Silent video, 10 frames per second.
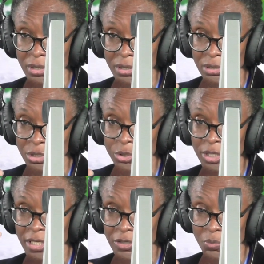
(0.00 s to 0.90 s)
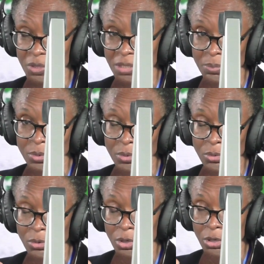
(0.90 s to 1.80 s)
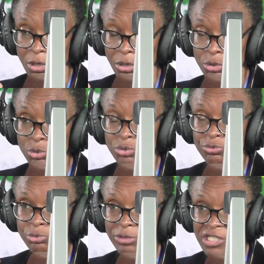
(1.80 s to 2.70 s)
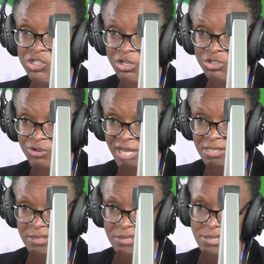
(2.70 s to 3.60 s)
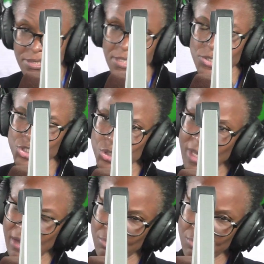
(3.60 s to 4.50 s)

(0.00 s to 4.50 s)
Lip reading: looking at people who have already contracted the disease, do you get